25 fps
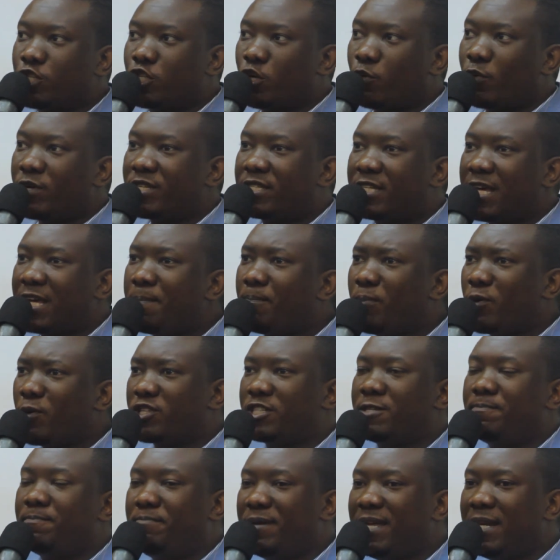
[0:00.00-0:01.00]
So we say
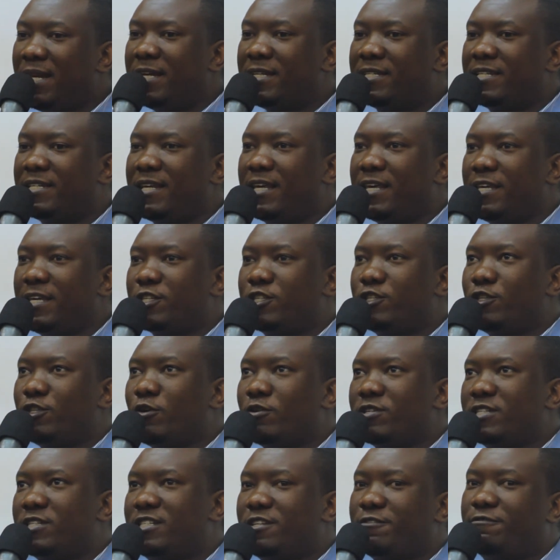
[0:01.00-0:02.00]
possibility is
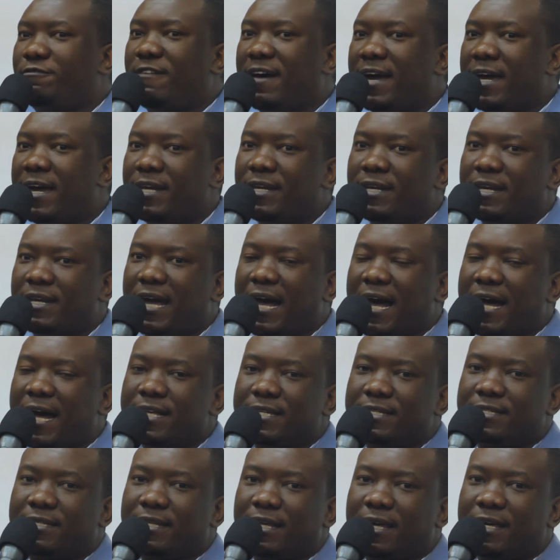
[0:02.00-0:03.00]
not defined
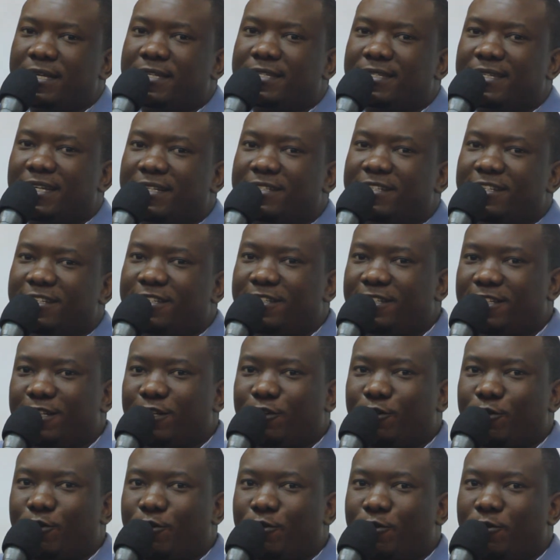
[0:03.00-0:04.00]
as a
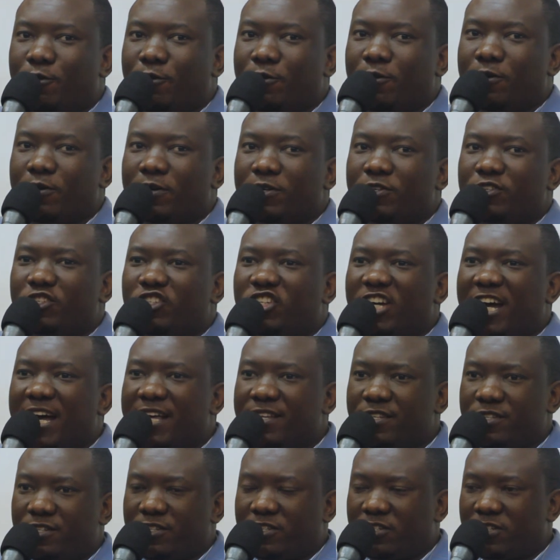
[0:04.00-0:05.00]
statistical
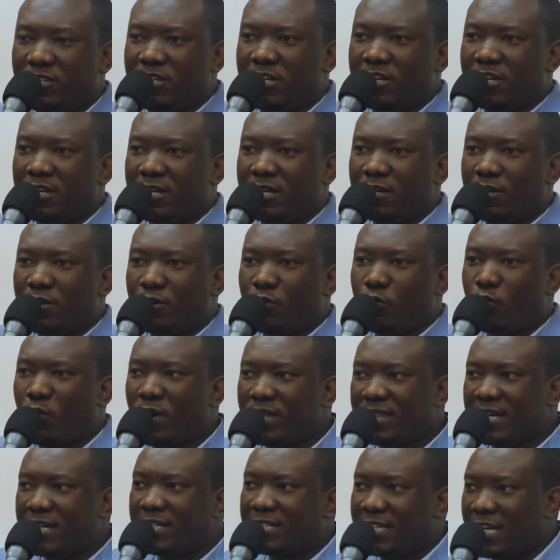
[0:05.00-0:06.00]
chance,
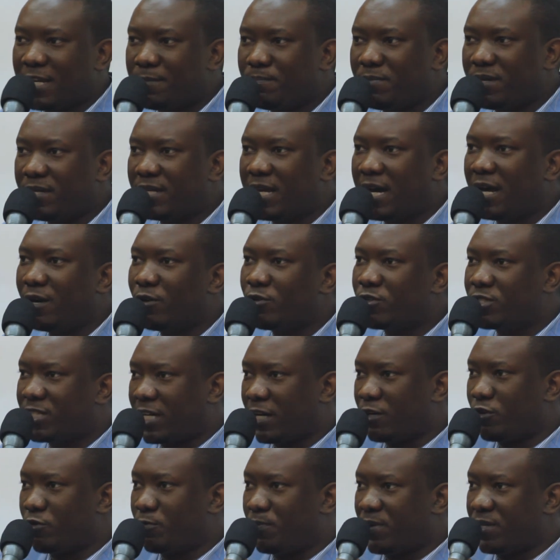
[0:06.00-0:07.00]
whether it can be done or it
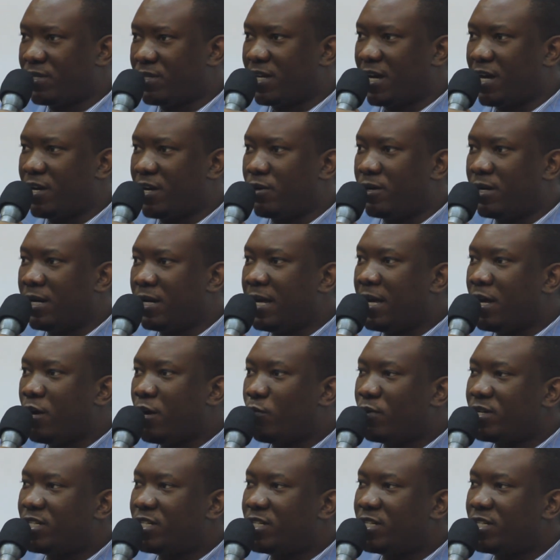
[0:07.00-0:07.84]
cannot be done.